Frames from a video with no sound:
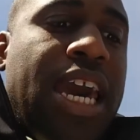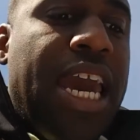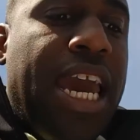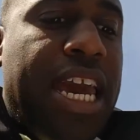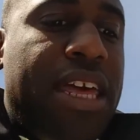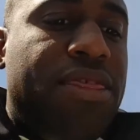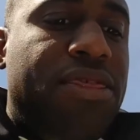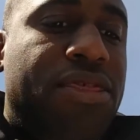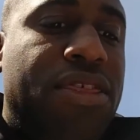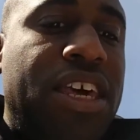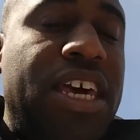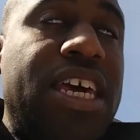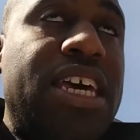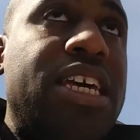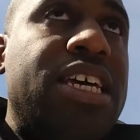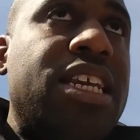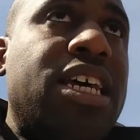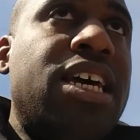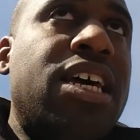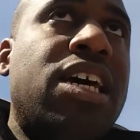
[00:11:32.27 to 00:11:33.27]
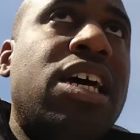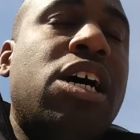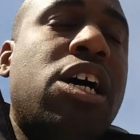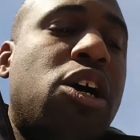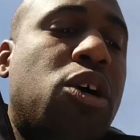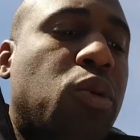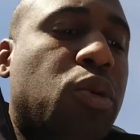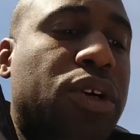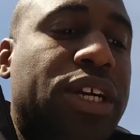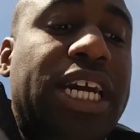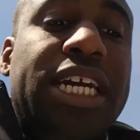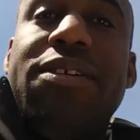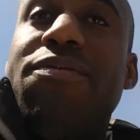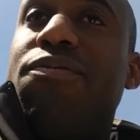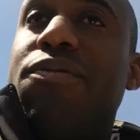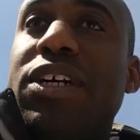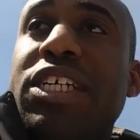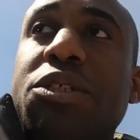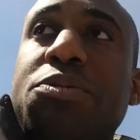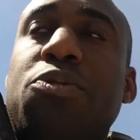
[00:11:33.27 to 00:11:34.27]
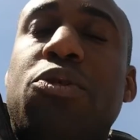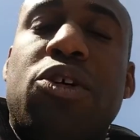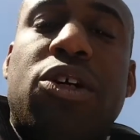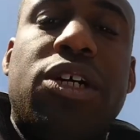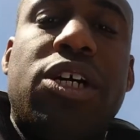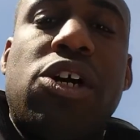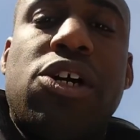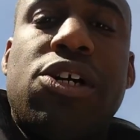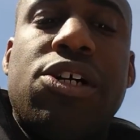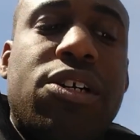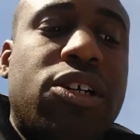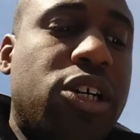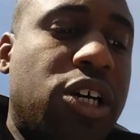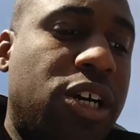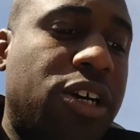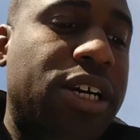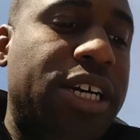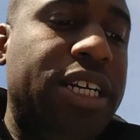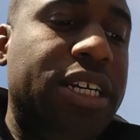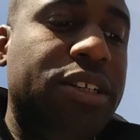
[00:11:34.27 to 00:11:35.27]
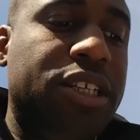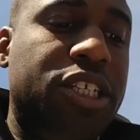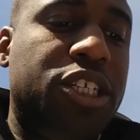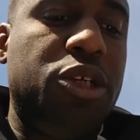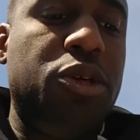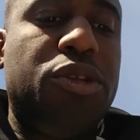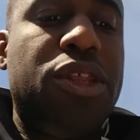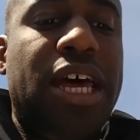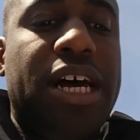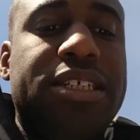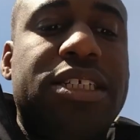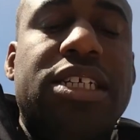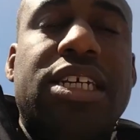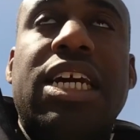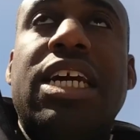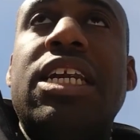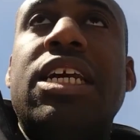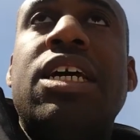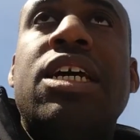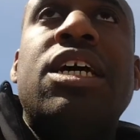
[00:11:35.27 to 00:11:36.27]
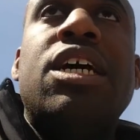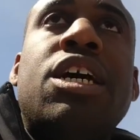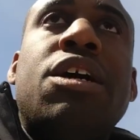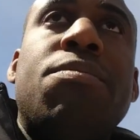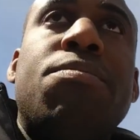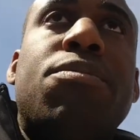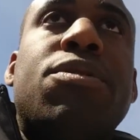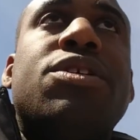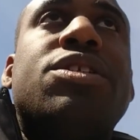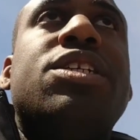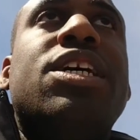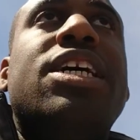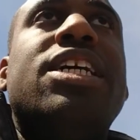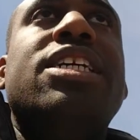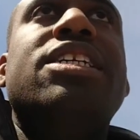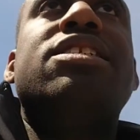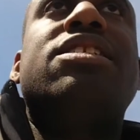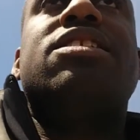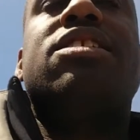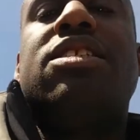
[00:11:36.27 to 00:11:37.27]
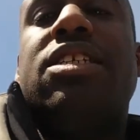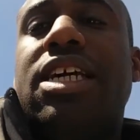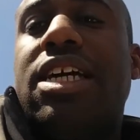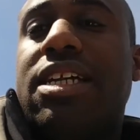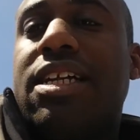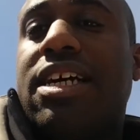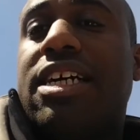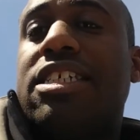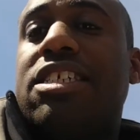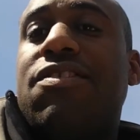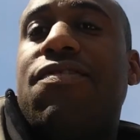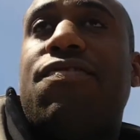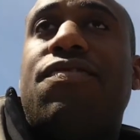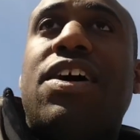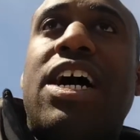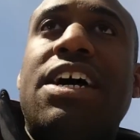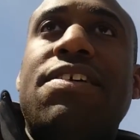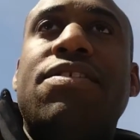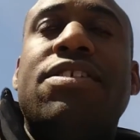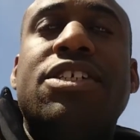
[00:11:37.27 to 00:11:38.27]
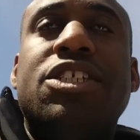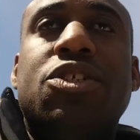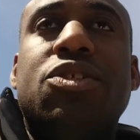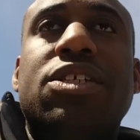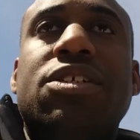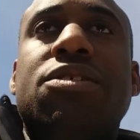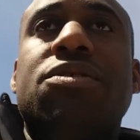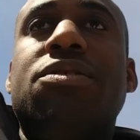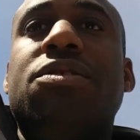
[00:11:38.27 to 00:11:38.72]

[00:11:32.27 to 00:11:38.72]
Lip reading: And then we're getting much more current, the 2008 Mercedes CLS 500,